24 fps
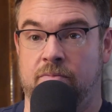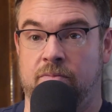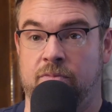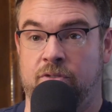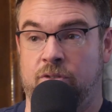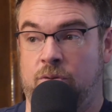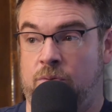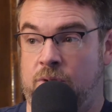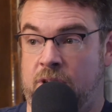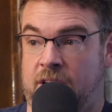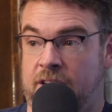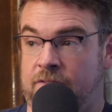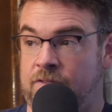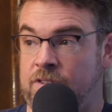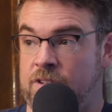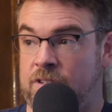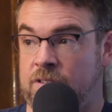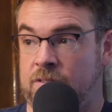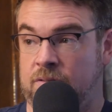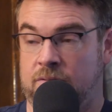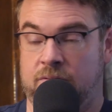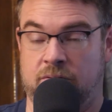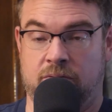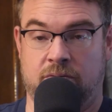So we have
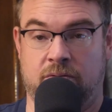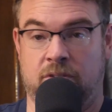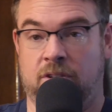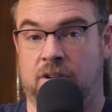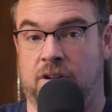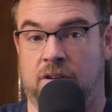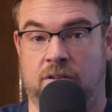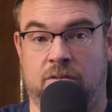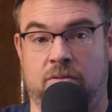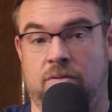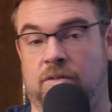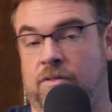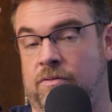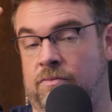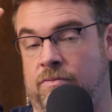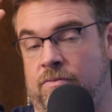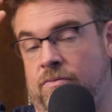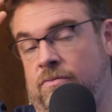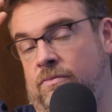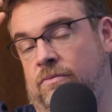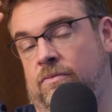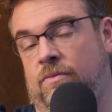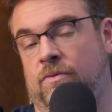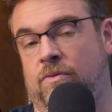this,
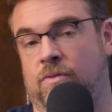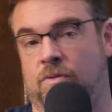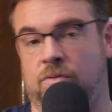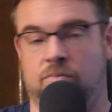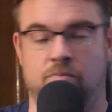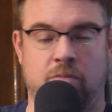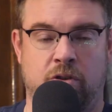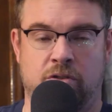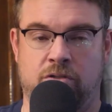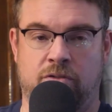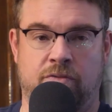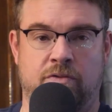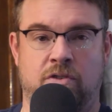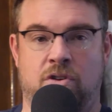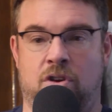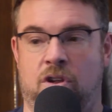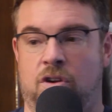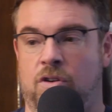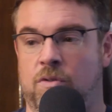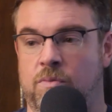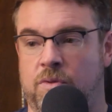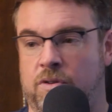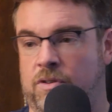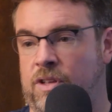most
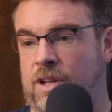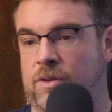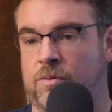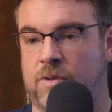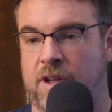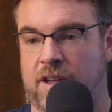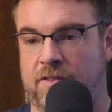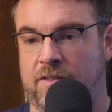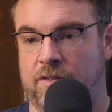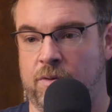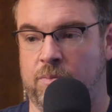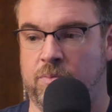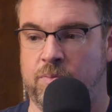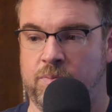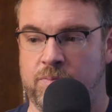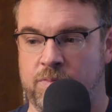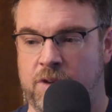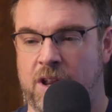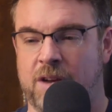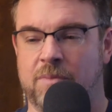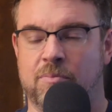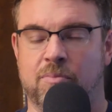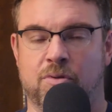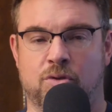of but like we have
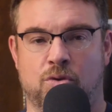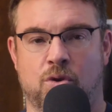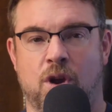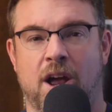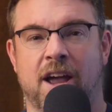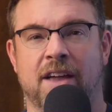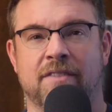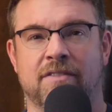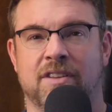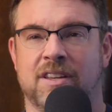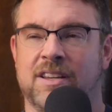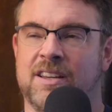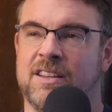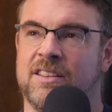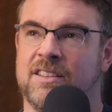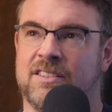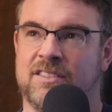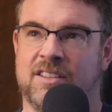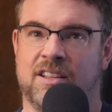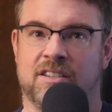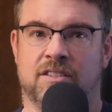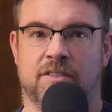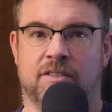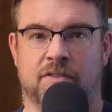not a private in the
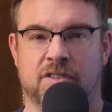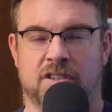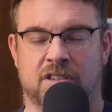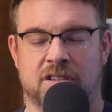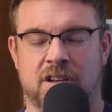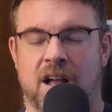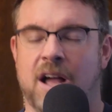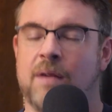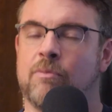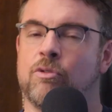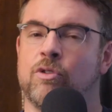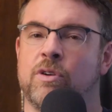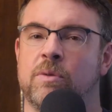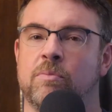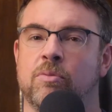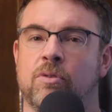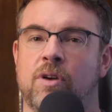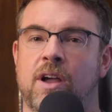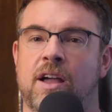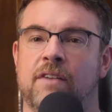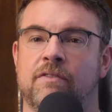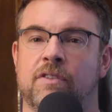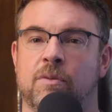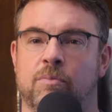sense of snobbery
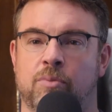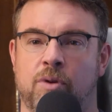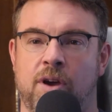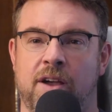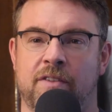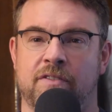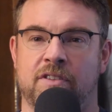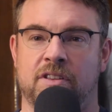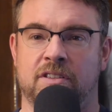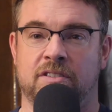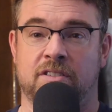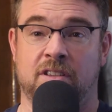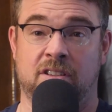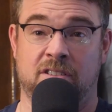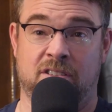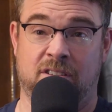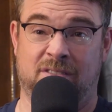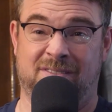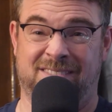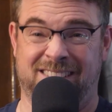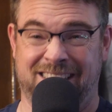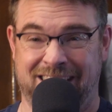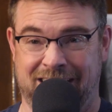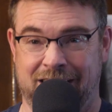private in the sense
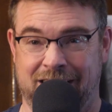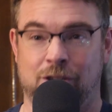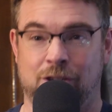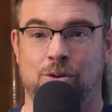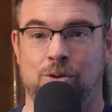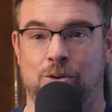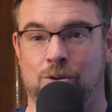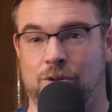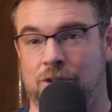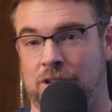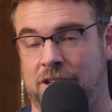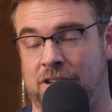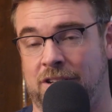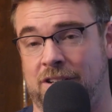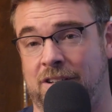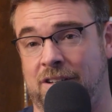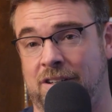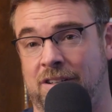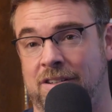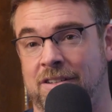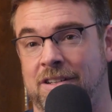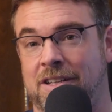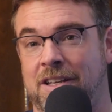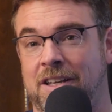of
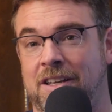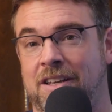legal.